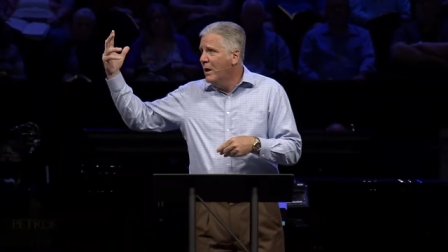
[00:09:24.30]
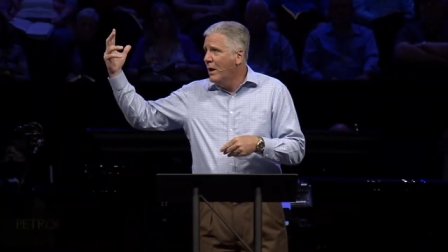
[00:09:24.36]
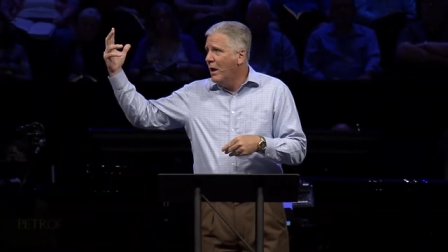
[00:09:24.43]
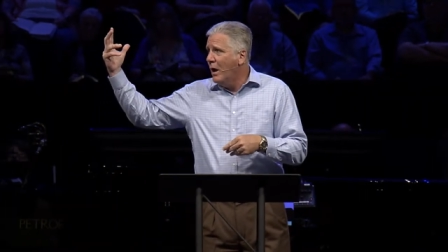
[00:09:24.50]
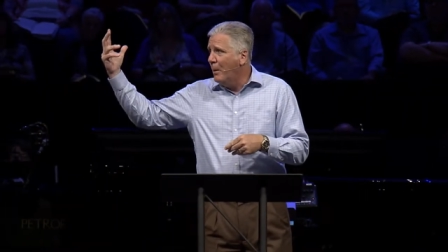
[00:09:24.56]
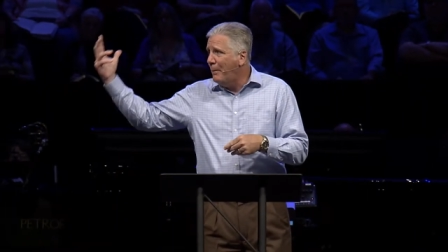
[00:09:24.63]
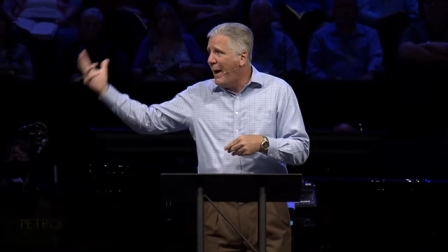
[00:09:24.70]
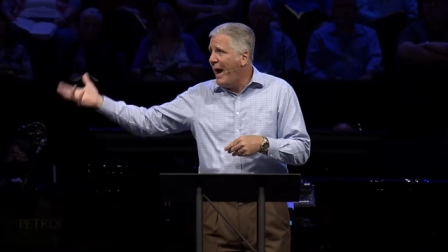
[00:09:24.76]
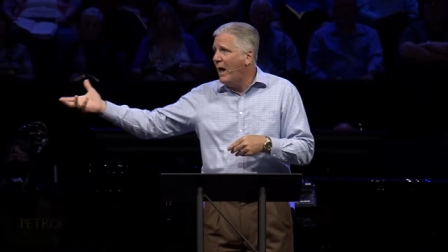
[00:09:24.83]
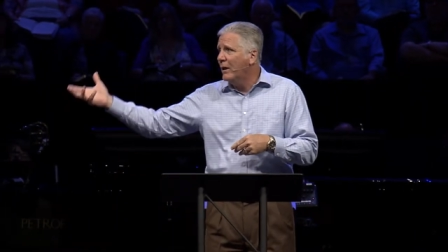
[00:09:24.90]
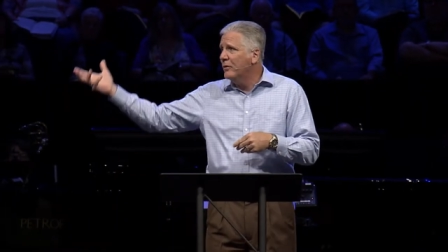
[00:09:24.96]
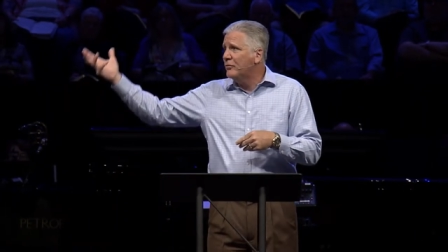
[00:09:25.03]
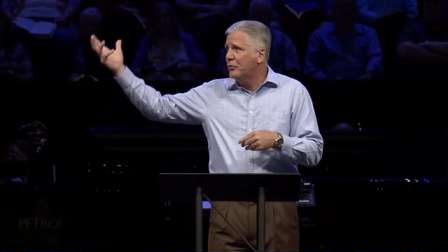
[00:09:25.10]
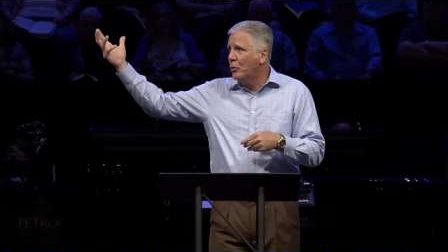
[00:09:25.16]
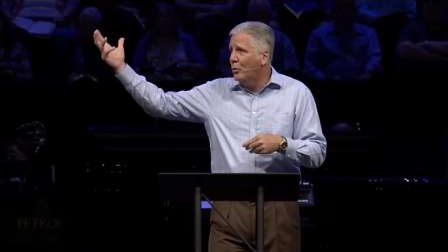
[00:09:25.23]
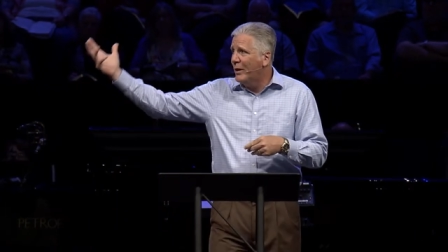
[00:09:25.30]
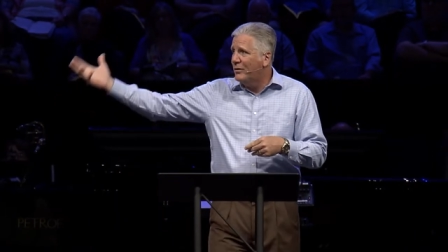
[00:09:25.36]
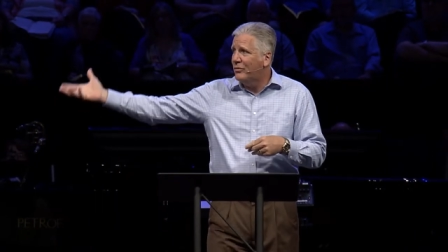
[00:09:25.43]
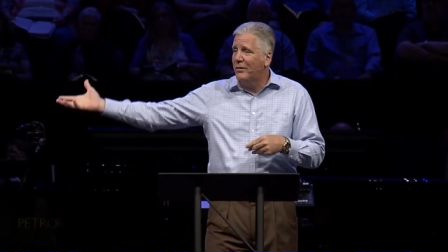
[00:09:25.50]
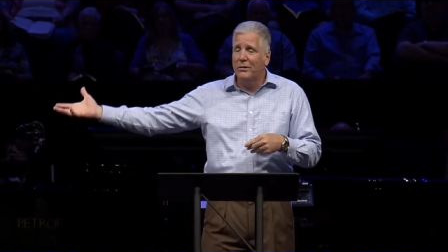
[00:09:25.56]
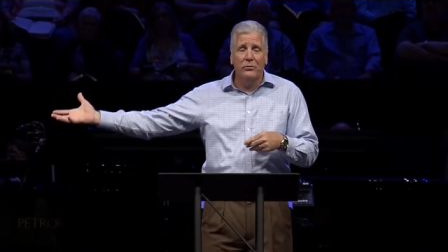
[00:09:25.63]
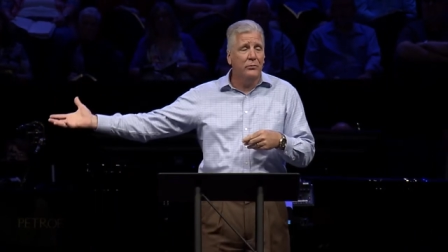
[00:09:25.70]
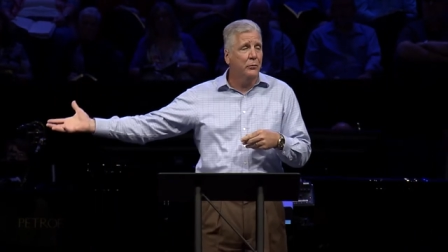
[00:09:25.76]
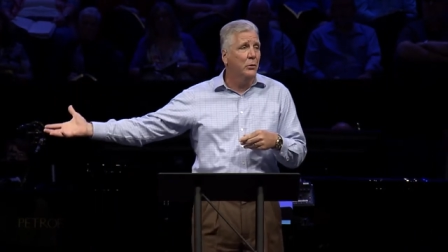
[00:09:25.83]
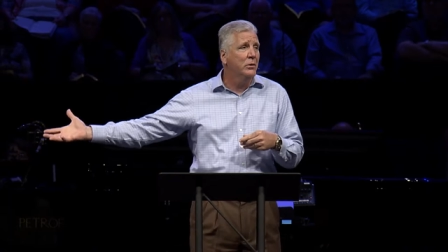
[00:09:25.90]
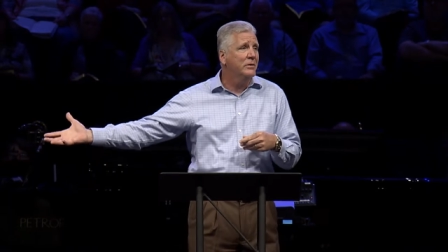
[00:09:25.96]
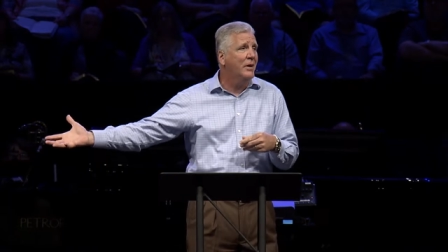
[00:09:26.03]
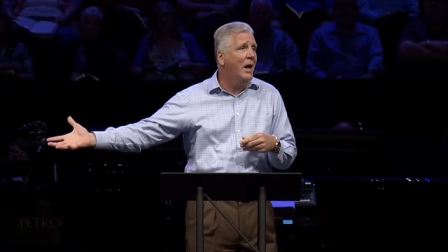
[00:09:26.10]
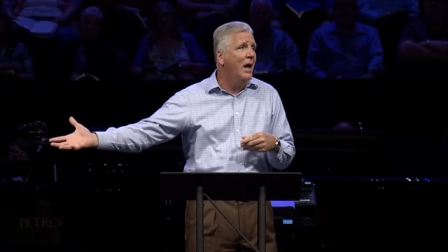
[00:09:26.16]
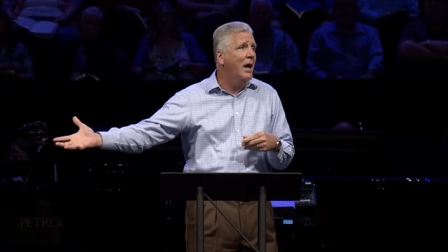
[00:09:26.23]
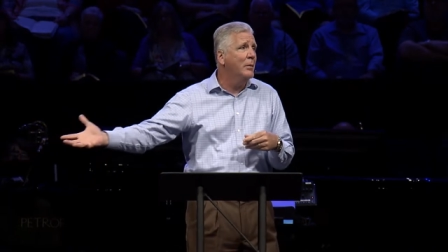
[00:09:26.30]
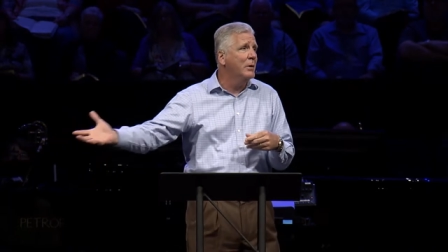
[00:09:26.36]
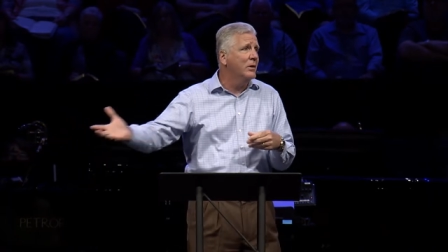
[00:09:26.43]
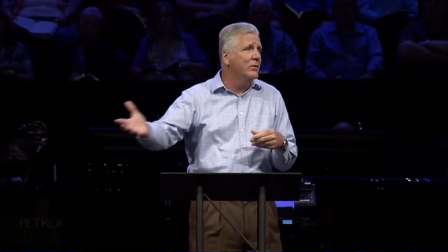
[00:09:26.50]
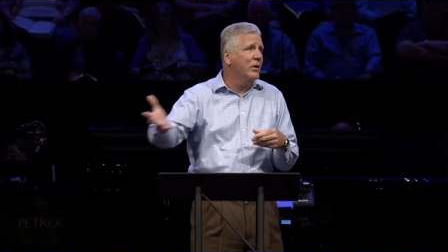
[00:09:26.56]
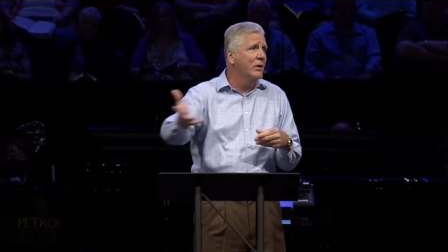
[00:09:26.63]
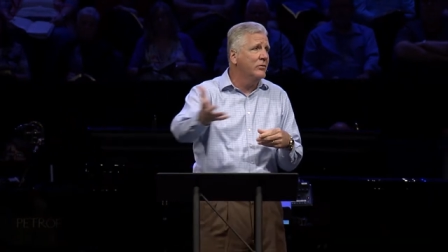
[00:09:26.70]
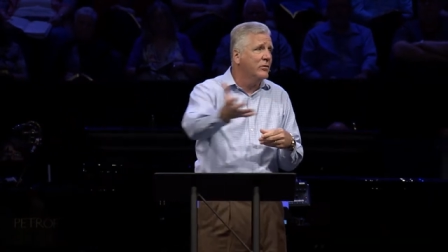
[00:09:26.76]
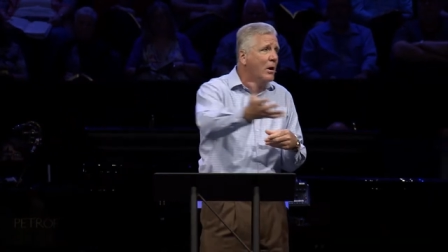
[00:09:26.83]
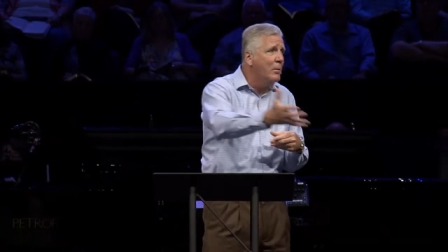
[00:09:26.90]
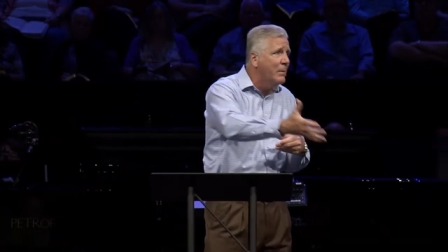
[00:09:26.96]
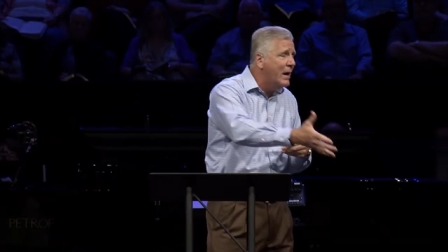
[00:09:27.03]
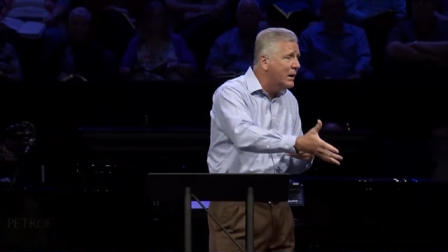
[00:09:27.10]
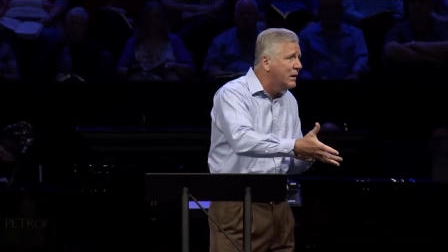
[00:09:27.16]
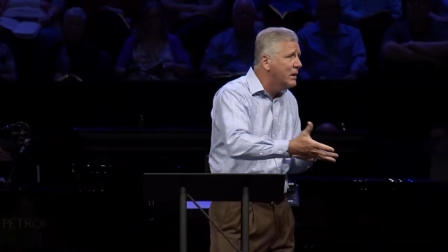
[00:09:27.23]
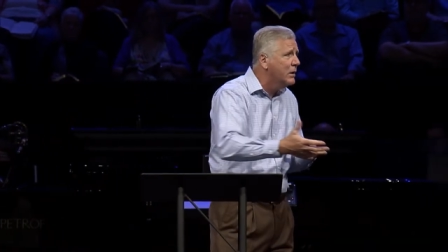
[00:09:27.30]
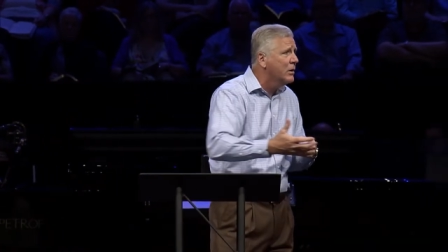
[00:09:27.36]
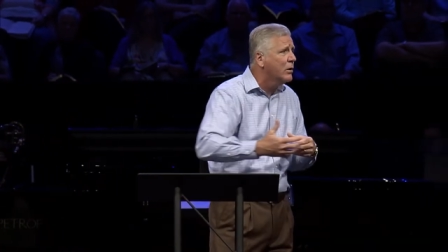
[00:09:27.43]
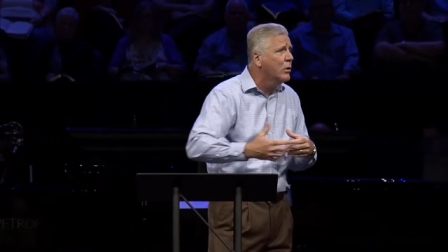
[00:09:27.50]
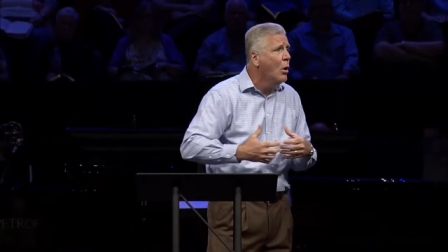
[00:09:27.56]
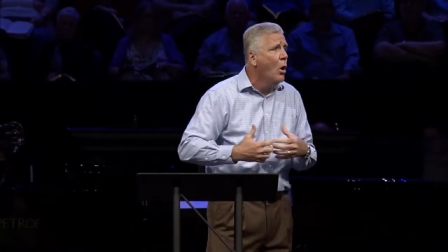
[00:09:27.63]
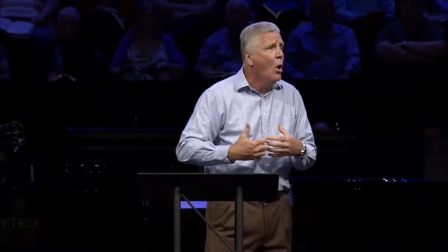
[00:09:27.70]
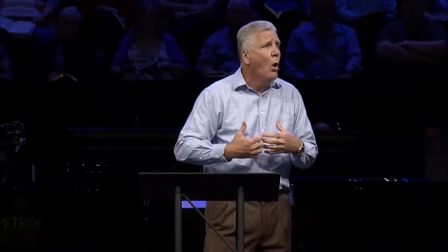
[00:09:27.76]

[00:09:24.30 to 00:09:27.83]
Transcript: uh, palace or residence for a time and it has come back here,